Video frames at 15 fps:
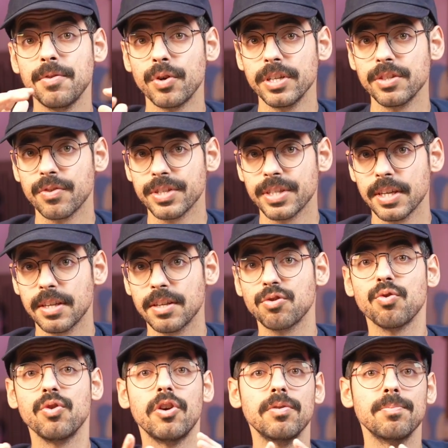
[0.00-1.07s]
you're interested to
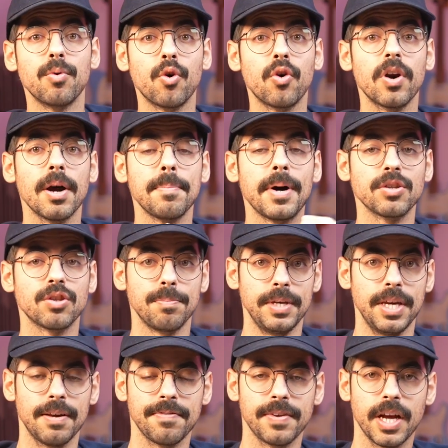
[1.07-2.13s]
learn more about the
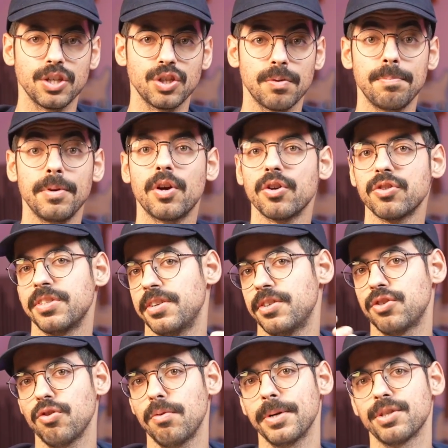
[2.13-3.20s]
BFCache, because there's
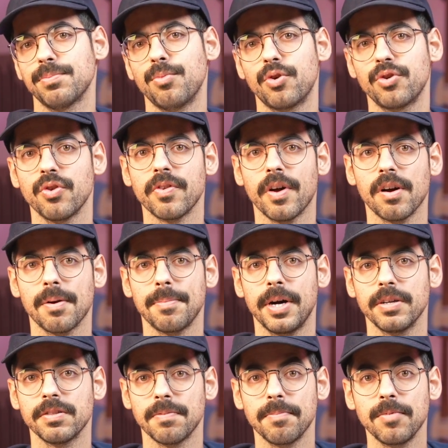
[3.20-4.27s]
so much more to talk
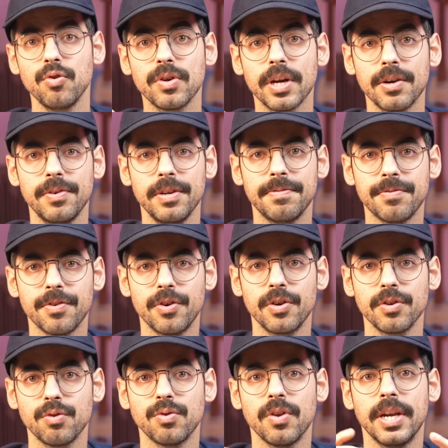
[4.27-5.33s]
about, you can refer
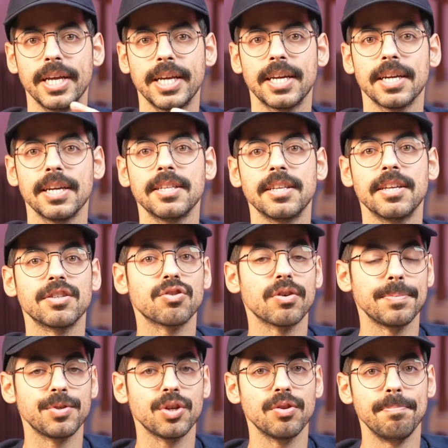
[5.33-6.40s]
to the link in the
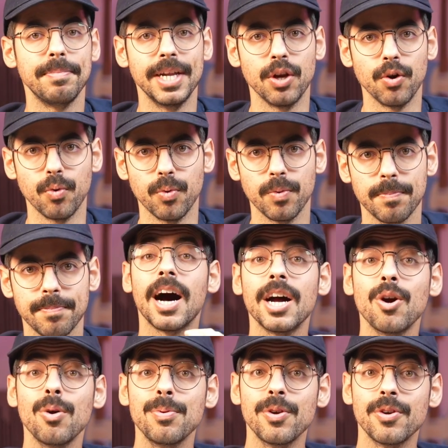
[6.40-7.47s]
description below. I
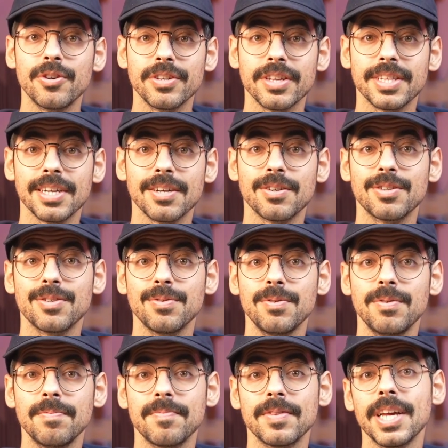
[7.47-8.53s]
hope you learned a thing or two,
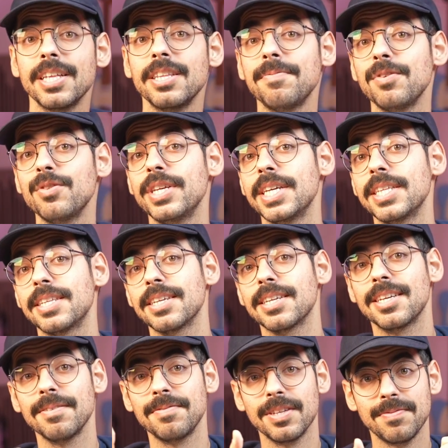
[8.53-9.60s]
and if you did,
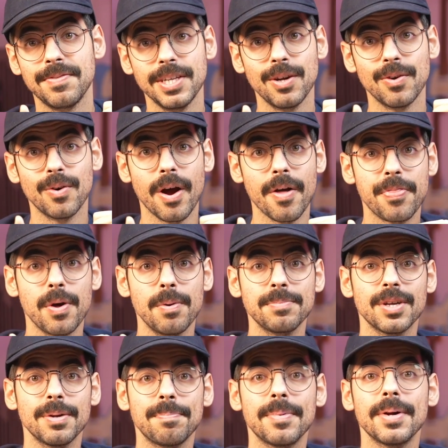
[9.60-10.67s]
give this video a thumbs
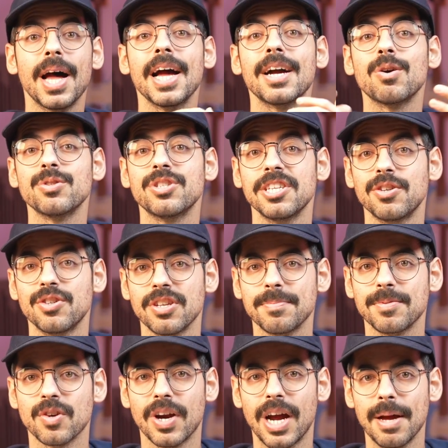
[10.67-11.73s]
up and consider
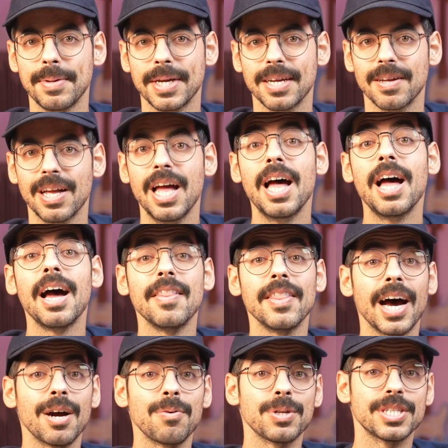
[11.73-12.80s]
subscribing, and
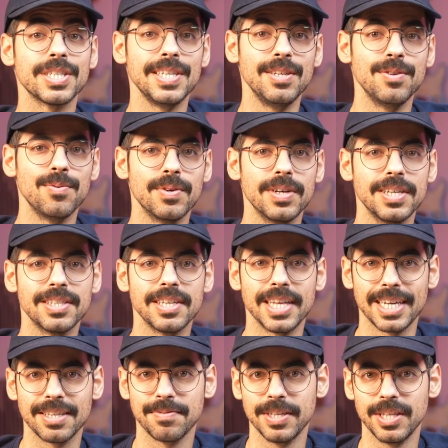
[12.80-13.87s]
I will see you in the
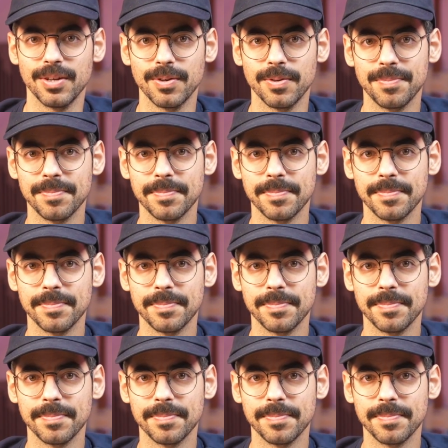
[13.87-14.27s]
next video.